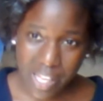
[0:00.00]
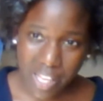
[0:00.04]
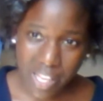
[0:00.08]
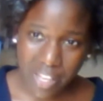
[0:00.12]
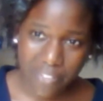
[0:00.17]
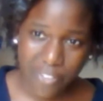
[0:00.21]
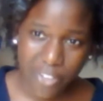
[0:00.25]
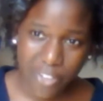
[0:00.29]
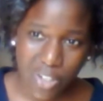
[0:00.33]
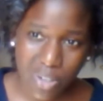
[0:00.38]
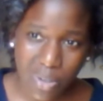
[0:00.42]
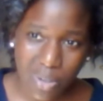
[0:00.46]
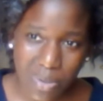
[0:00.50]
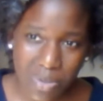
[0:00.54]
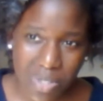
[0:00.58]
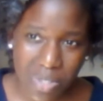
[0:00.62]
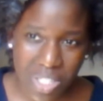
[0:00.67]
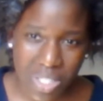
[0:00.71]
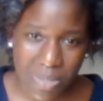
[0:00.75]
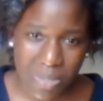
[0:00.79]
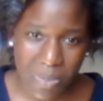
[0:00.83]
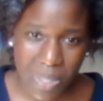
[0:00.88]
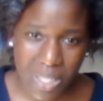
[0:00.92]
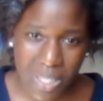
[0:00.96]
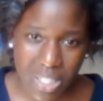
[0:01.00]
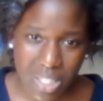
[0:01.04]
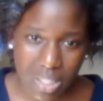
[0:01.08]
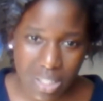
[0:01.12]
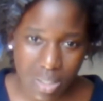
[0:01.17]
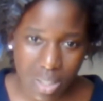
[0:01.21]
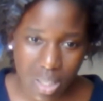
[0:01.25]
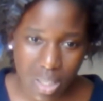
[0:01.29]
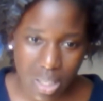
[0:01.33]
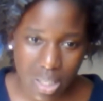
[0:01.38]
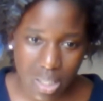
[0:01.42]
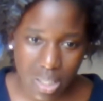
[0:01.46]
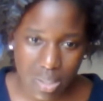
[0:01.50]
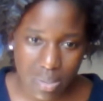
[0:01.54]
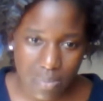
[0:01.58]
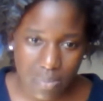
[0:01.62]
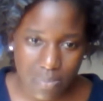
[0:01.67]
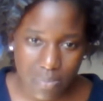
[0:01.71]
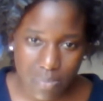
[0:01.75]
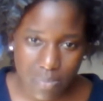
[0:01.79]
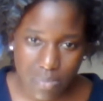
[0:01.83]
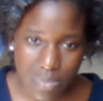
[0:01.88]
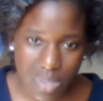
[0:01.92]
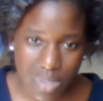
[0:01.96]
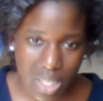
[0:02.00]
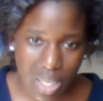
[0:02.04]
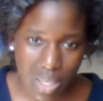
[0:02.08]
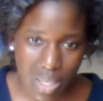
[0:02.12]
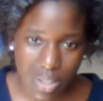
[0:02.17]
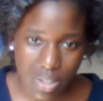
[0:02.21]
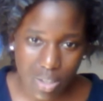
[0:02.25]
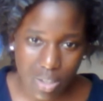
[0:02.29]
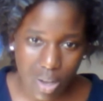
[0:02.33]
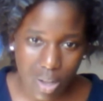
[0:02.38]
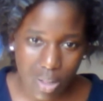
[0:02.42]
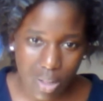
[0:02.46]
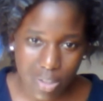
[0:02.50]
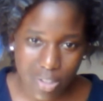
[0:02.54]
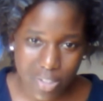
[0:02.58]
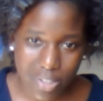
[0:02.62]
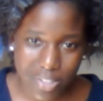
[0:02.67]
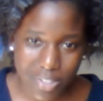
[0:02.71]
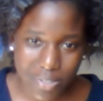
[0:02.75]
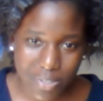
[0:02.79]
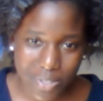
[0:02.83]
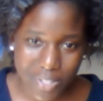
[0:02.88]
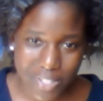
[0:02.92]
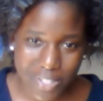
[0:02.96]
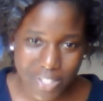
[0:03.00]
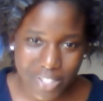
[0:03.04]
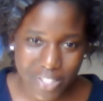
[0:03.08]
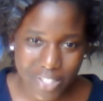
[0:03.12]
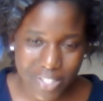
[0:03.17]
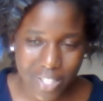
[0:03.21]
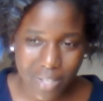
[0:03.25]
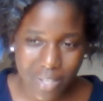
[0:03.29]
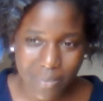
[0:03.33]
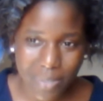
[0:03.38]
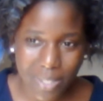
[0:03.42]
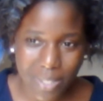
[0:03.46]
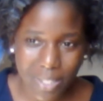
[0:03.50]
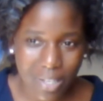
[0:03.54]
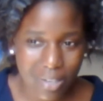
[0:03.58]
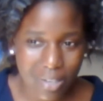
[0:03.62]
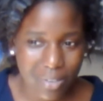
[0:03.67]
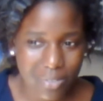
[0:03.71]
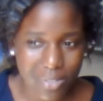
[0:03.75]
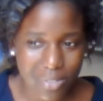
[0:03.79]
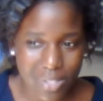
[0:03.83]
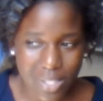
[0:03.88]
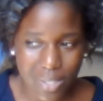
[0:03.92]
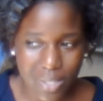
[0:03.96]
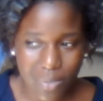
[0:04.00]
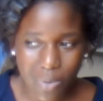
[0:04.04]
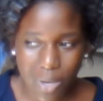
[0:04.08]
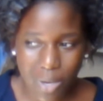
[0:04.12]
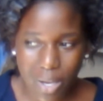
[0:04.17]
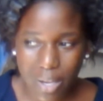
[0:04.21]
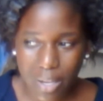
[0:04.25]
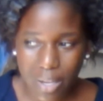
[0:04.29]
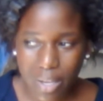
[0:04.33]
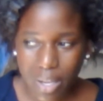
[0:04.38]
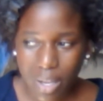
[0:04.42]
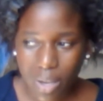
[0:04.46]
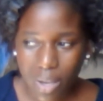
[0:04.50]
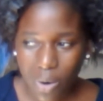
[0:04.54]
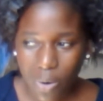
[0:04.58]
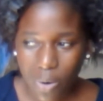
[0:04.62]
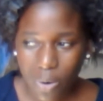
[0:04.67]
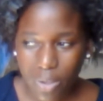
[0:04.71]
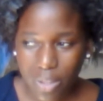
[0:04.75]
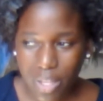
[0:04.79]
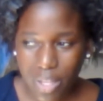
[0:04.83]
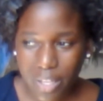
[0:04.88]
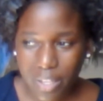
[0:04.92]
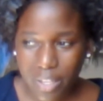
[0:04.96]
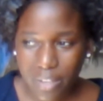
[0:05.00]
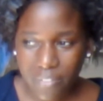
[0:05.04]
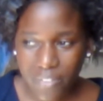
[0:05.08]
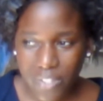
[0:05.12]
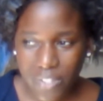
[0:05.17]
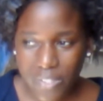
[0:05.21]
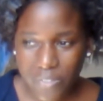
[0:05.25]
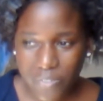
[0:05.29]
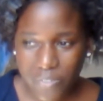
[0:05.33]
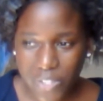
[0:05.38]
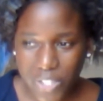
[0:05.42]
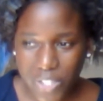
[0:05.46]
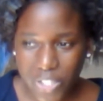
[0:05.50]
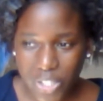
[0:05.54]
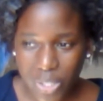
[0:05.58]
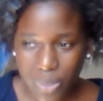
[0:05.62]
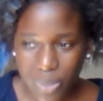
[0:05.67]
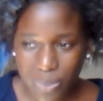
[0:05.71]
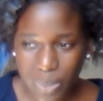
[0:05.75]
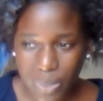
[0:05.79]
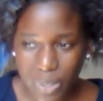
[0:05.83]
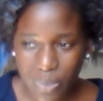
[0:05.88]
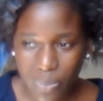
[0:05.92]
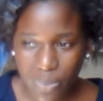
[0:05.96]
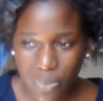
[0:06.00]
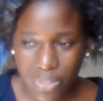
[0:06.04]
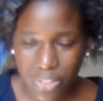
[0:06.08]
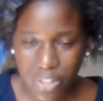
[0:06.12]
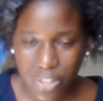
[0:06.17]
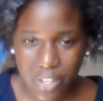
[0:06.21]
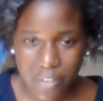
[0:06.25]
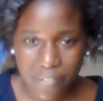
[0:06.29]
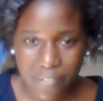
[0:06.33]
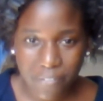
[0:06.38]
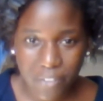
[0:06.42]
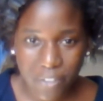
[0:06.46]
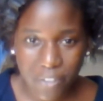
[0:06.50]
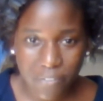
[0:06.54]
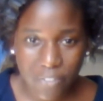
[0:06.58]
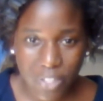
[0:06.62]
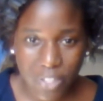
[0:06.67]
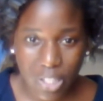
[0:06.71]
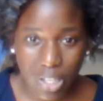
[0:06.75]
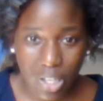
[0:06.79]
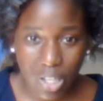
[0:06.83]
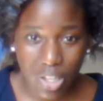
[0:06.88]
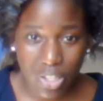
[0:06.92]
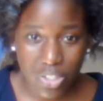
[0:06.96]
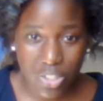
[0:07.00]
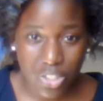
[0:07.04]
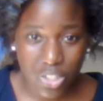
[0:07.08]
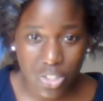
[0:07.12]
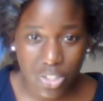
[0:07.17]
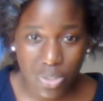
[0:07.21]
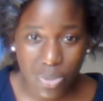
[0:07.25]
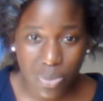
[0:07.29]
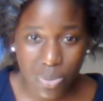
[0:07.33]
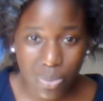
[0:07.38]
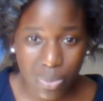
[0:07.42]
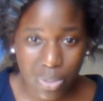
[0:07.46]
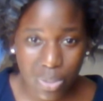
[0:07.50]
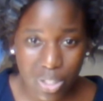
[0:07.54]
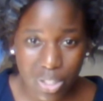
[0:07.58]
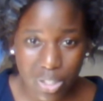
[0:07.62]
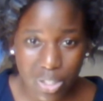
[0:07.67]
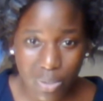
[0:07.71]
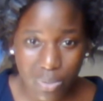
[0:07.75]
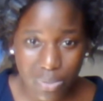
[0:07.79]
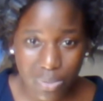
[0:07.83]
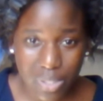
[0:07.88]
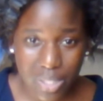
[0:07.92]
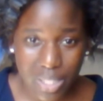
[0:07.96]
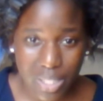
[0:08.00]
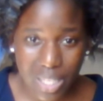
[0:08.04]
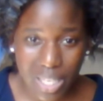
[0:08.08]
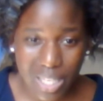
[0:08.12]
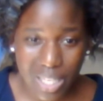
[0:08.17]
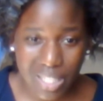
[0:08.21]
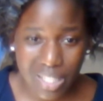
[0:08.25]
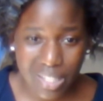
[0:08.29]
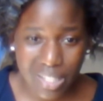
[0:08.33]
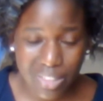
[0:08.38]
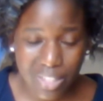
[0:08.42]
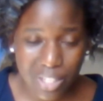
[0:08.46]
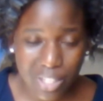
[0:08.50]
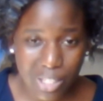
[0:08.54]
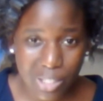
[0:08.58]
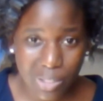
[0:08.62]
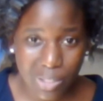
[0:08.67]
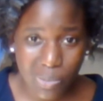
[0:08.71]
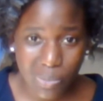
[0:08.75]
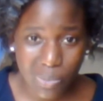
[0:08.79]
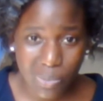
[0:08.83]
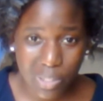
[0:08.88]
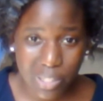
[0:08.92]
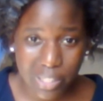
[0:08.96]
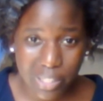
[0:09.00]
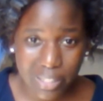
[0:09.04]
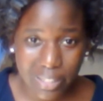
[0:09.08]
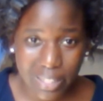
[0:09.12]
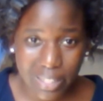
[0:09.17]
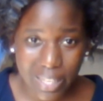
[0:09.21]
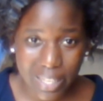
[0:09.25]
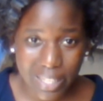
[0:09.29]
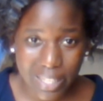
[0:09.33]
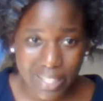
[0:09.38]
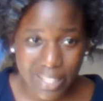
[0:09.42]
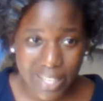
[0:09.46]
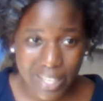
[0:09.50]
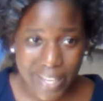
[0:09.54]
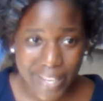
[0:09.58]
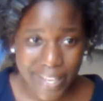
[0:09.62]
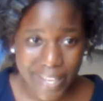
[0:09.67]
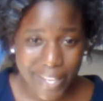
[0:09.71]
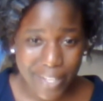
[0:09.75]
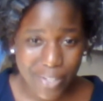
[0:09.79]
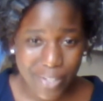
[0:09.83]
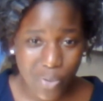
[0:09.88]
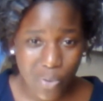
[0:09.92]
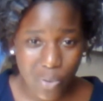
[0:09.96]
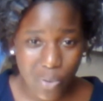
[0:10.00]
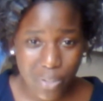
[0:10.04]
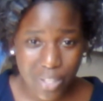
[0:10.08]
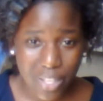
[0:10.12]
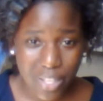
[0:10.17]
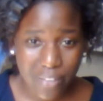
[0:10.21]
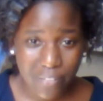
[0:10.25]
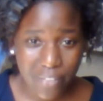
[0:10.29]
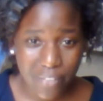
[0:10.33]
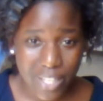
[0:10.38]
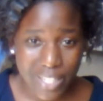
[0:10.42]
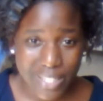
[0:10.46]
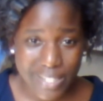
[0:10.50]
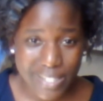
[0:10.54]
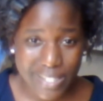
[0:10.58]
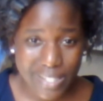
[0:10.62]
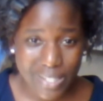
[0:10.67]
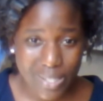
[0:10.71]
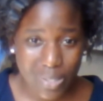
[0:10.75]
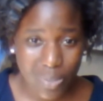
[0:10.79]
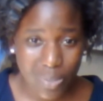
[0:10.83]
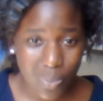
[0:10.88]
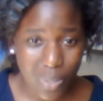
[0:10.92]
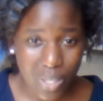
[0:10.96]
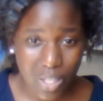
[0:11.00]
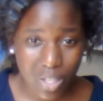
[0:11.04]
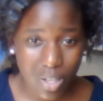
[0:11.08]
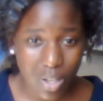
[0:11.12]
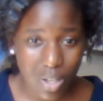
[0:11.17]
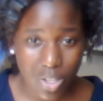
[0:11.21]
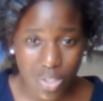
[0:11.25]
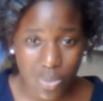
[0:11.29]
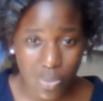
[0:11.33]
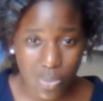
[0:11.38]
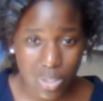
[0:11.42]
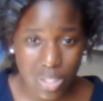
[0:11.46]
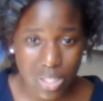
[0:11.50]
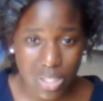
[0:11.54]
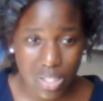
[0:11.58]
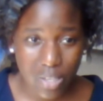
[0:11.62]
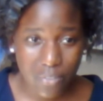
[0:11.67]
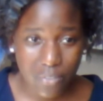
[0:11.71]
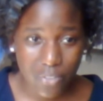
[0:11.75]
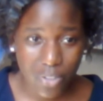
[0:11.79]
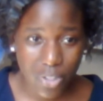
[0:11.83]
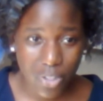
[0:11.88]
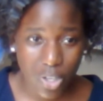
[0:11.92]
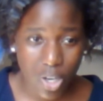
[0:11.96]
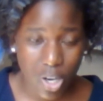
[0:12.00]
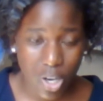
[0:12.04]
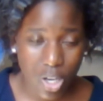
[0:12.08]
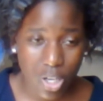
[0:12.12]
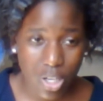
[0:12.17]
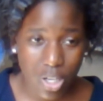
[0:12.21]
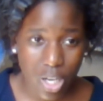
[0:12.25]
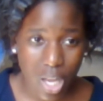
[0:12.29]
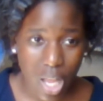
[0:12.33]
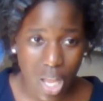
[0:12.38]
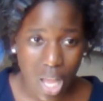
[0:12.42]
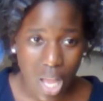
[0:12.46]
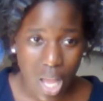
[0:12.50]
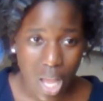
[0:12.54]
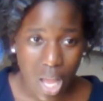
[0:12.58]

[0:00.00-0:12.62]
If you're only spending like $10, which I mean, I don't see why, or like if it's free shipping with like $50 and you really don't see anything you really like and you only have like $20 worth of stuff in your cart,